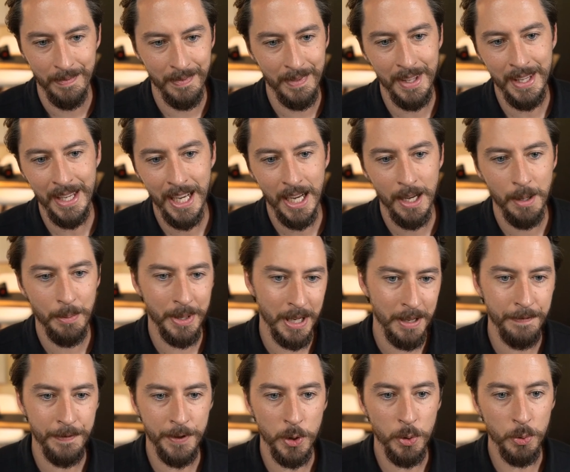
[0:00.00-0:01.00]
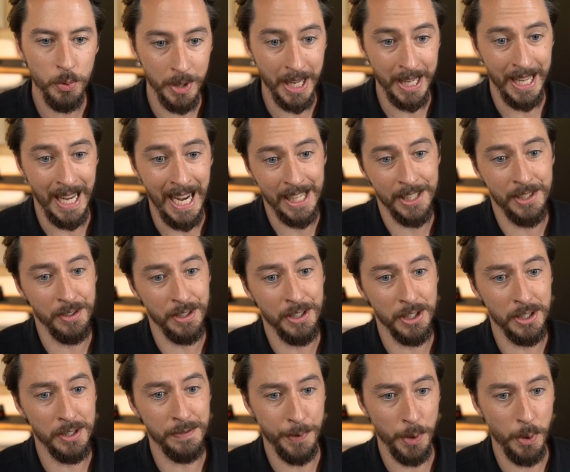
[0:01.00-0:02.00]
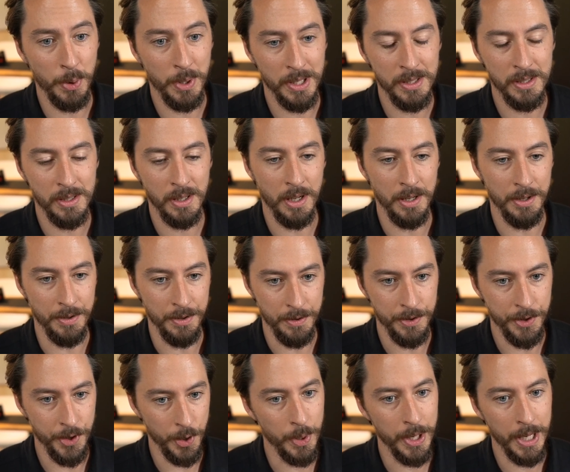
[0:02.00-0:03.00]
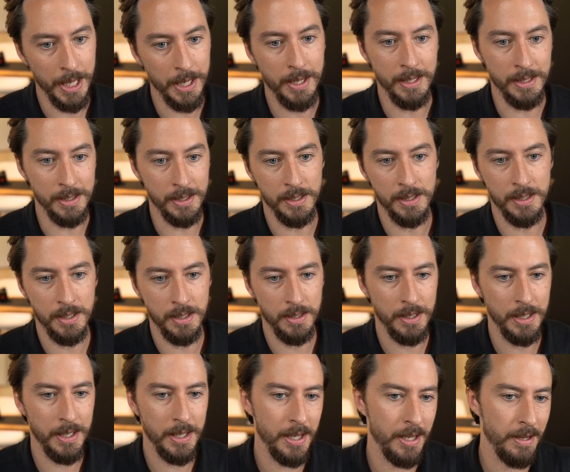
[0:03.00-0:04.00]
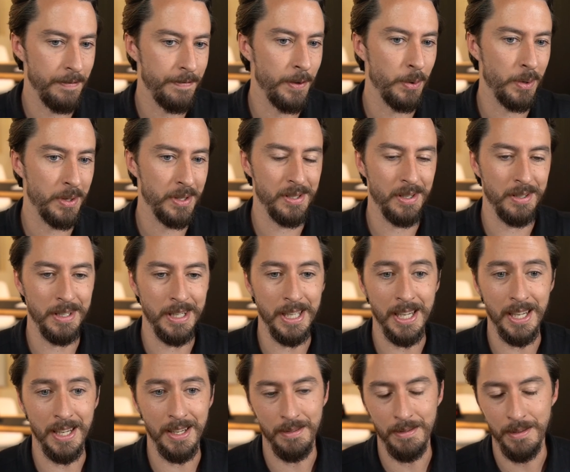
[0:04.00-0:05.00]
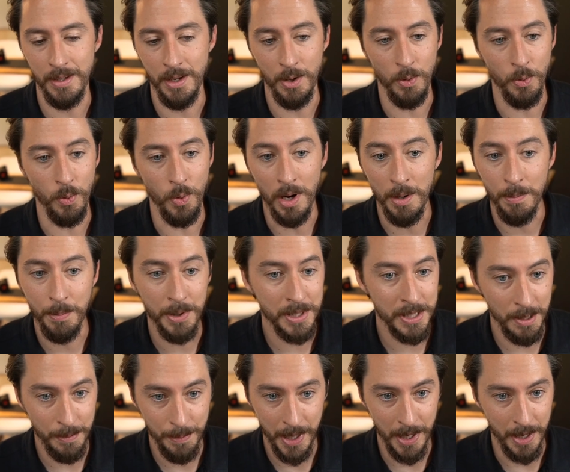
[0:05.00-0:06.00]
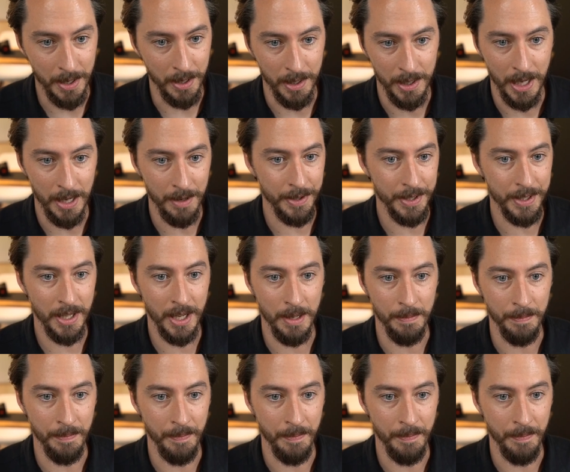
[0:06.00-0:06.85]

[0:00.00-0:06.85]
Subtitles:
yeah, but if you like actually just focused on doing it consistently and focus on getting 1% better every time.